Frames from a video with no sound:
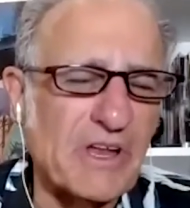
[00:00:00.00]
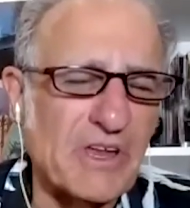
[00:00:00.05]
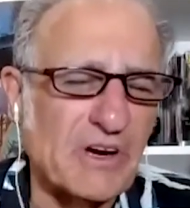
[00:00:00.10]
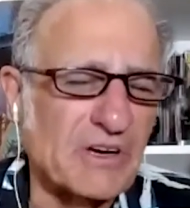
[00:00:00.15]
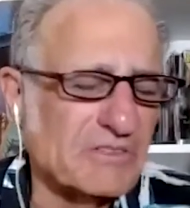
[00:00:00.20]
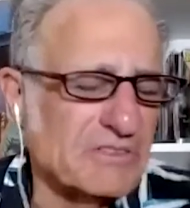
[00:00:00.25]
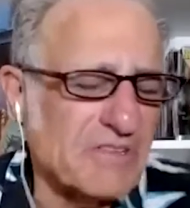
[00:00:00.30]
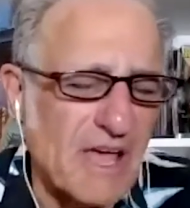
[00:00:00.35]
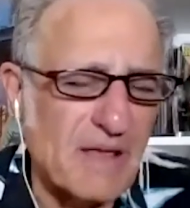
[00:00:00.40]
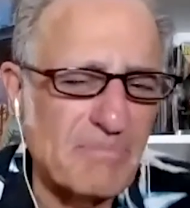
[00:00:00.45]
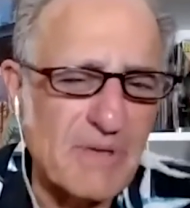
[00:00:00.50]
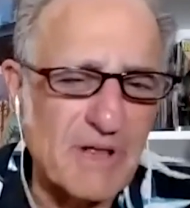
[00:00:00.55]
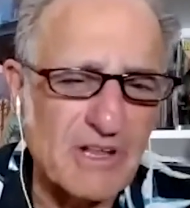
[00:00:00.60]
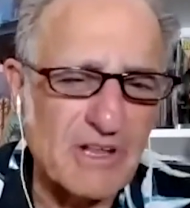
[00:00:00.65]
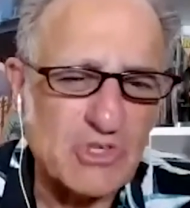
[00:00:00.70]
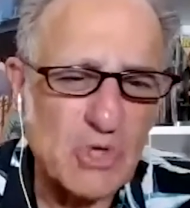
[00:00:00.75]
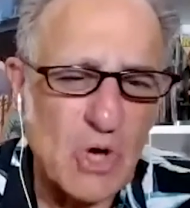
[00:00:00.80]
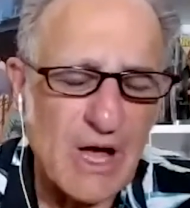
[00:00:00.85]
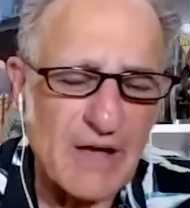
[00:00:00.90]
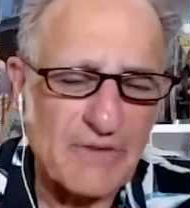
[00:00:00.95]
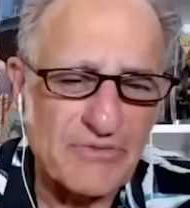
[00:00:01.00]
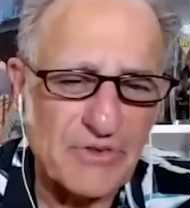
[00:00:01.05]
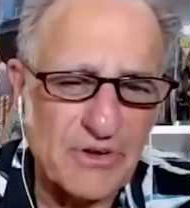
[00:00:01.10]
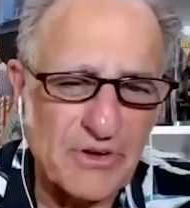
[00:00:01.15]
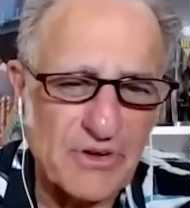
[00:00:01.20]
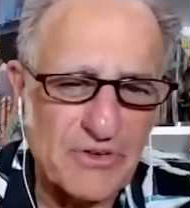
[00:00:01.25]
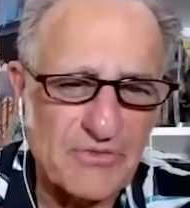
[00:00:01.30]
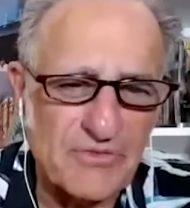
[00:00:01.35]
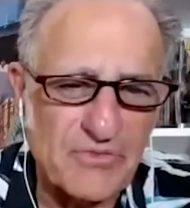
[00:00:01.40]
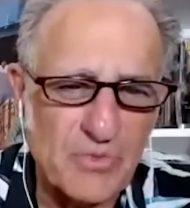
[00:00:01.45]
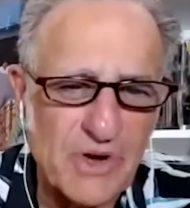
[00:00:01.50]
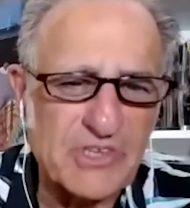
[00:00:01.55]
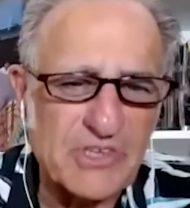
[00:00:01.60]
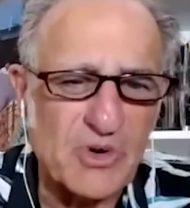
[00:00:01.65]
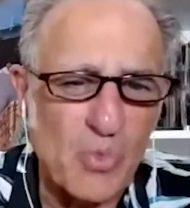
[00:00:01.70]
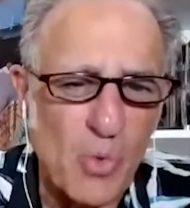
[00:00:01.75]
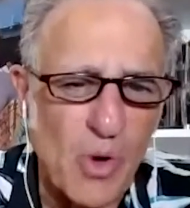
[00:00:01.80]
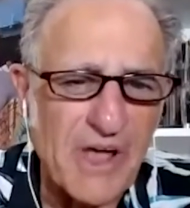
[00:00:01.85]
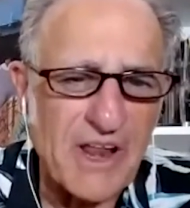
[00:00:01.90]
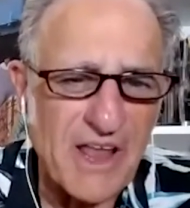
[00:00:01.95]
you're 10 minutes off of
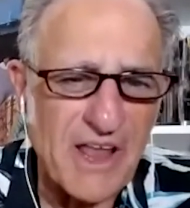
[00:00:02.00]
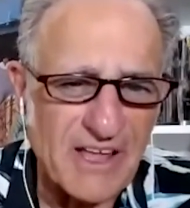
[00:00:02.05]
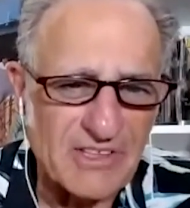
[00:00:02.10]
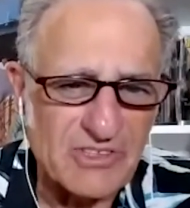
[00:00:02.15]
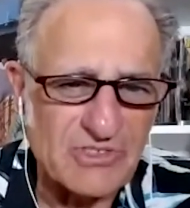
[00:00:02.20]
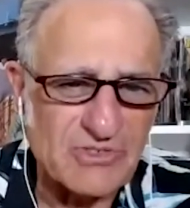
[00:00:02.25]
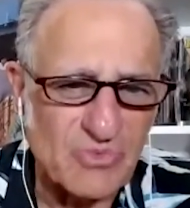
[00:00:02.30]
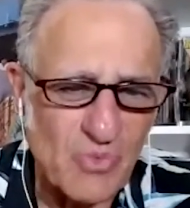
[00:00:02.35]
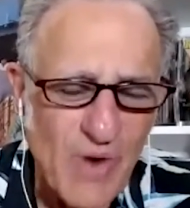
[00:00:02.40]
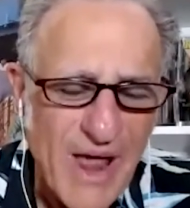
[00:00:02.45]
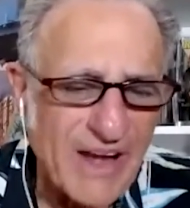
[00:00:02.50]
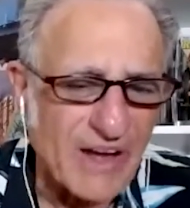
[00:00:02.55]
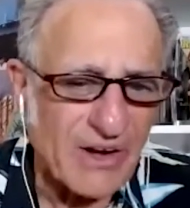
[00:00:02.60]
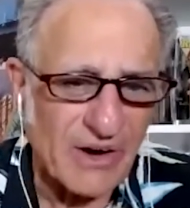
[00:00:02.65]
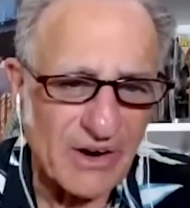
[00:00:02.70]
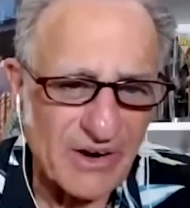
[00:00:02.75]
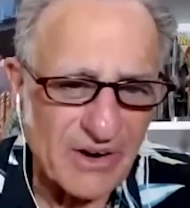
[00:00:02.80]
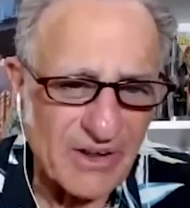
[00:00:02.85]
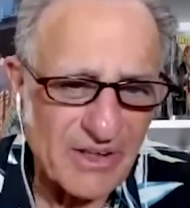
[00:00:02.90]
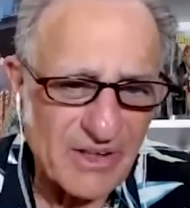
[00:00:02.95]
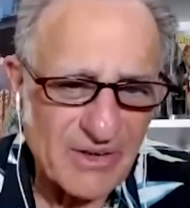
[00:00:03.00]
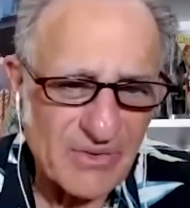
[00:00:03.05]
Richard Whitehead's record,